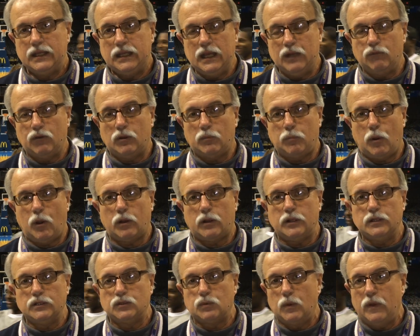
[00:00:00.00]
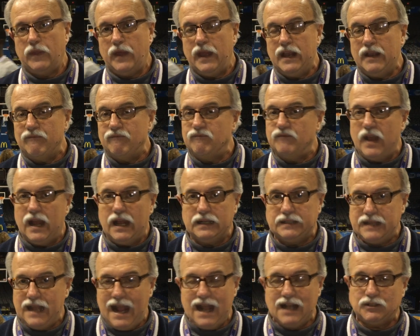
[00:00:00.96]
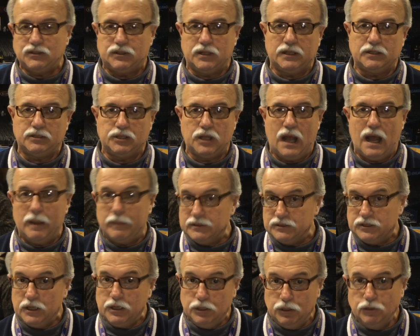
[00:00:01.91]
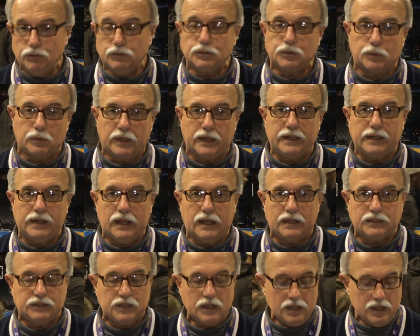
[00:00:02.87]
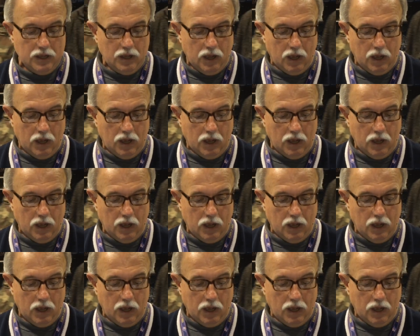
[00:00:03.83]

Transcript: Kendrick Perkins with a fantastic job, as he usually does,